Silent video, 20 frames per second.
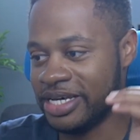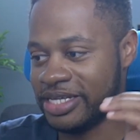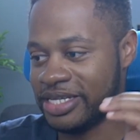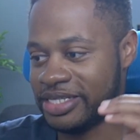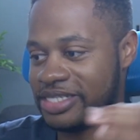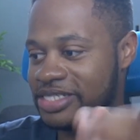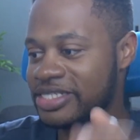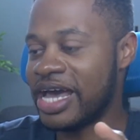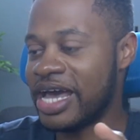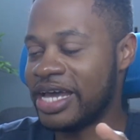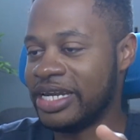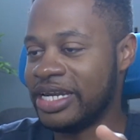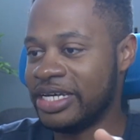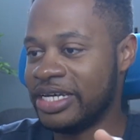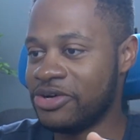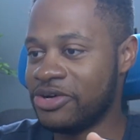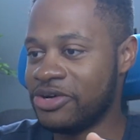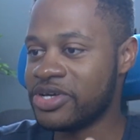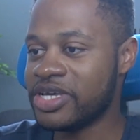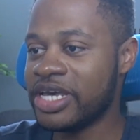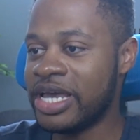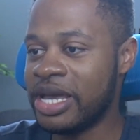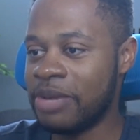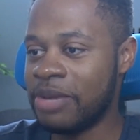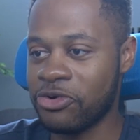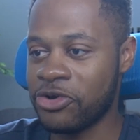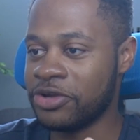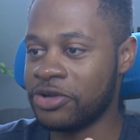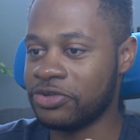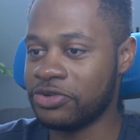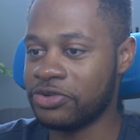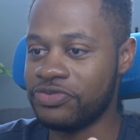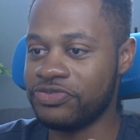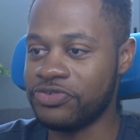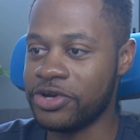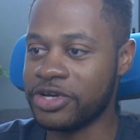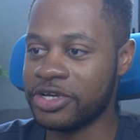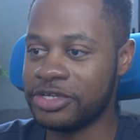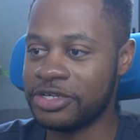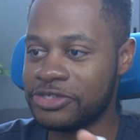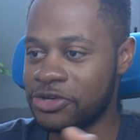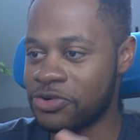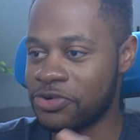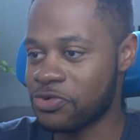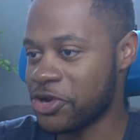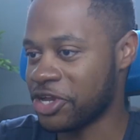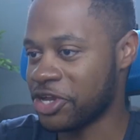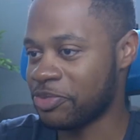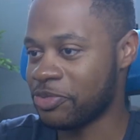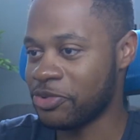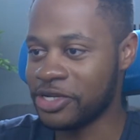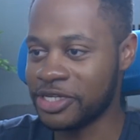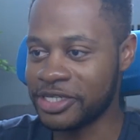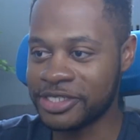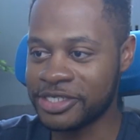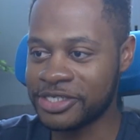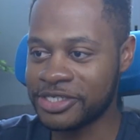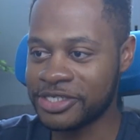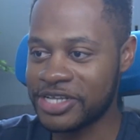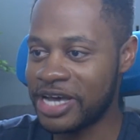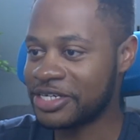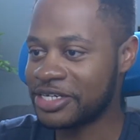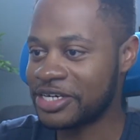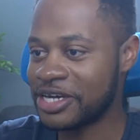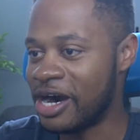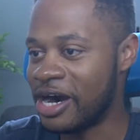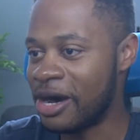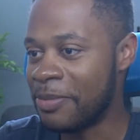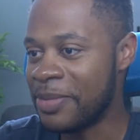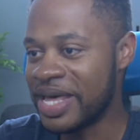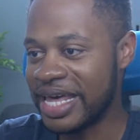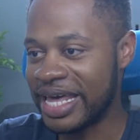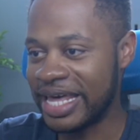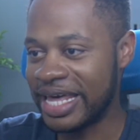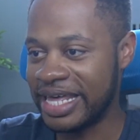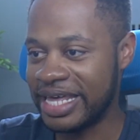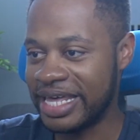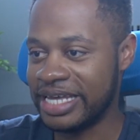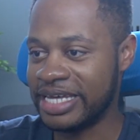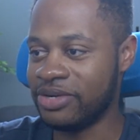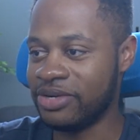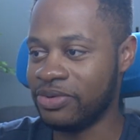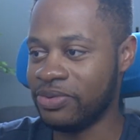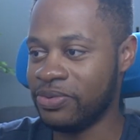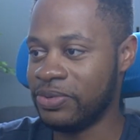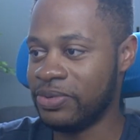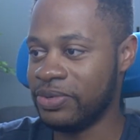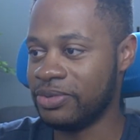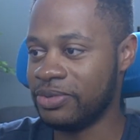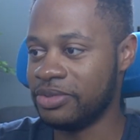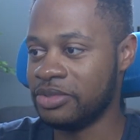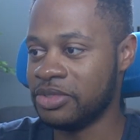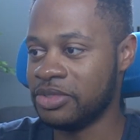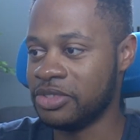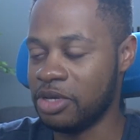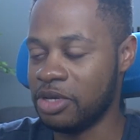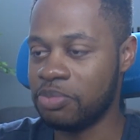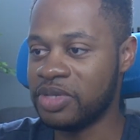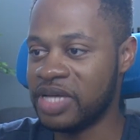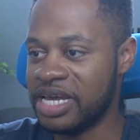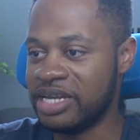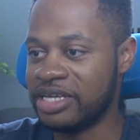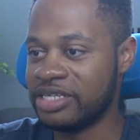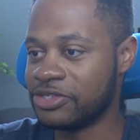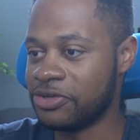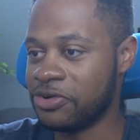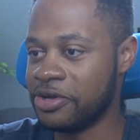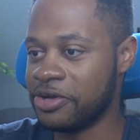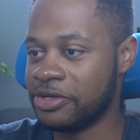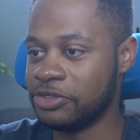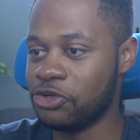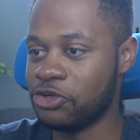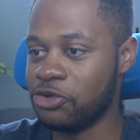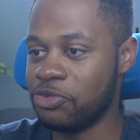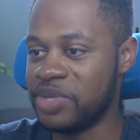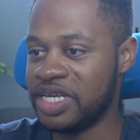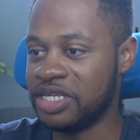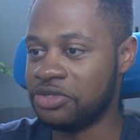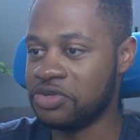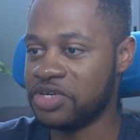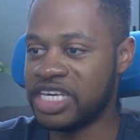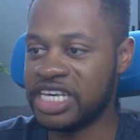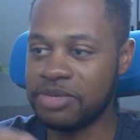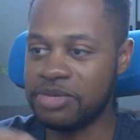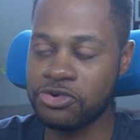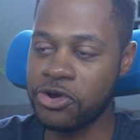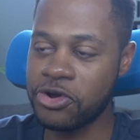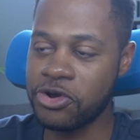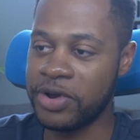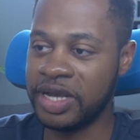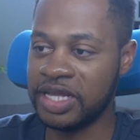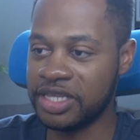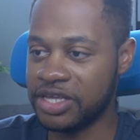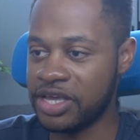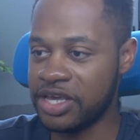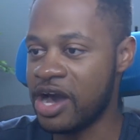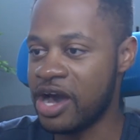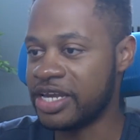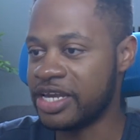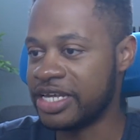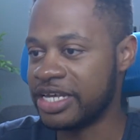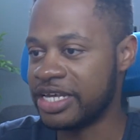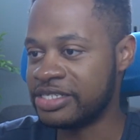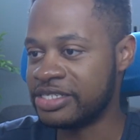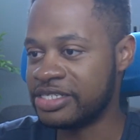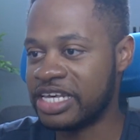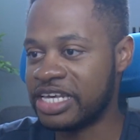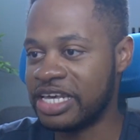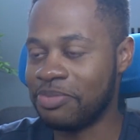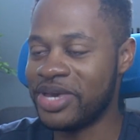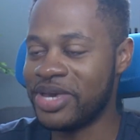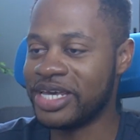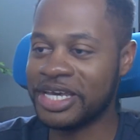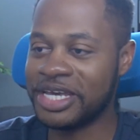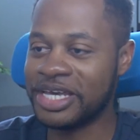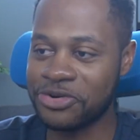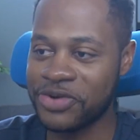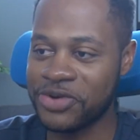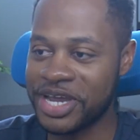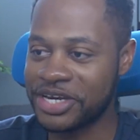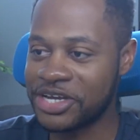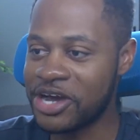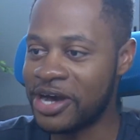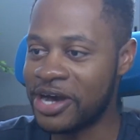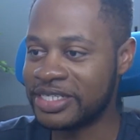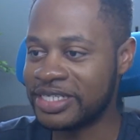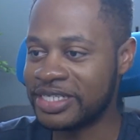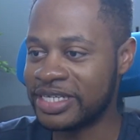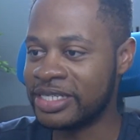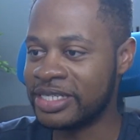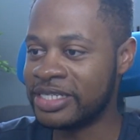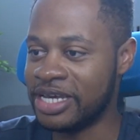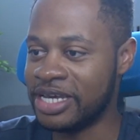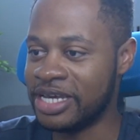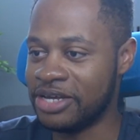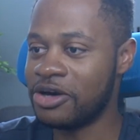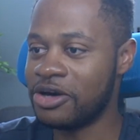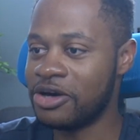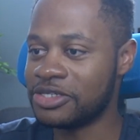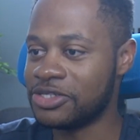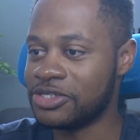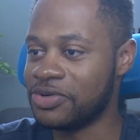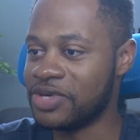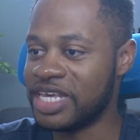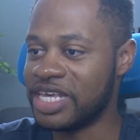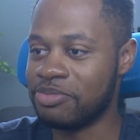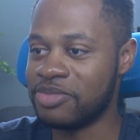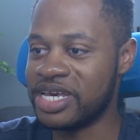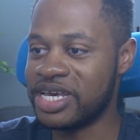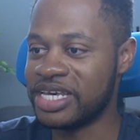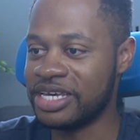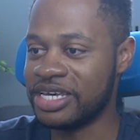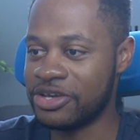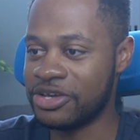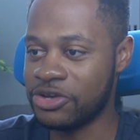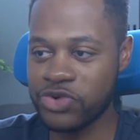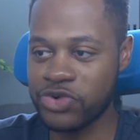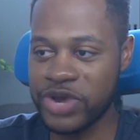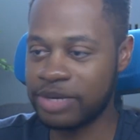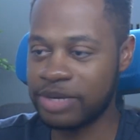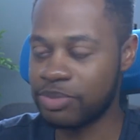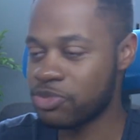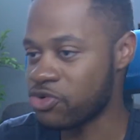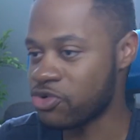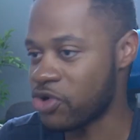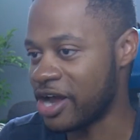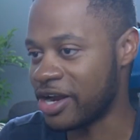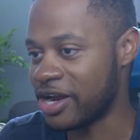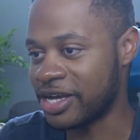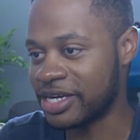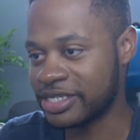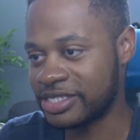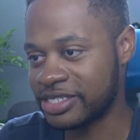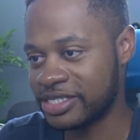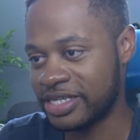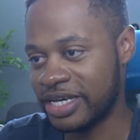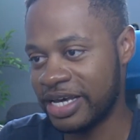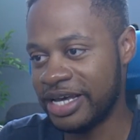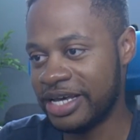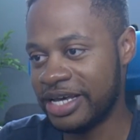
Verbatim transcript: decided, okay, I'm going to focus on rodypolis.com and the plan is going to be to keep growing the audience, keep making great content, and also keep making great products.